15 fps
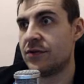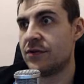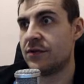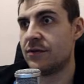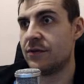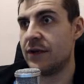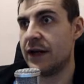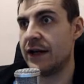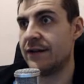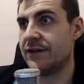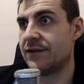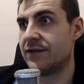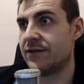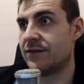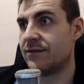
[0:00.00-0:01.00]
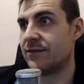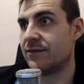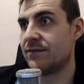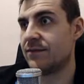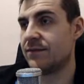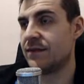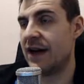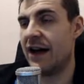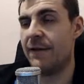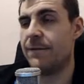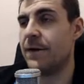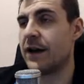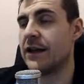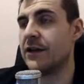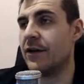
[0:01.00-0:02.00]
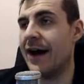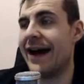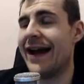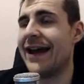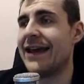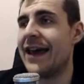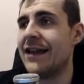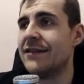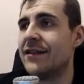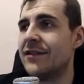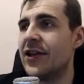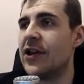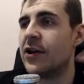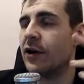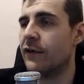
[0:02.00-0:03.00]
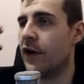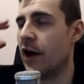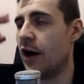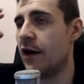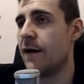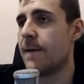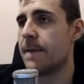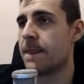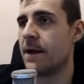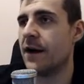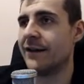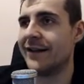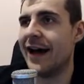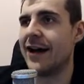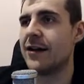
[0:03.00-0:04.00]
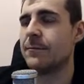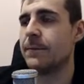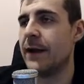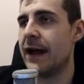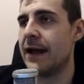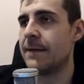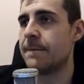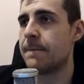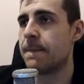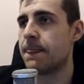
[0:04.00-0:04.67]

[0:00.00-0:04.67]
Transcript: with, I don't fucking know. I can't think of a diet plan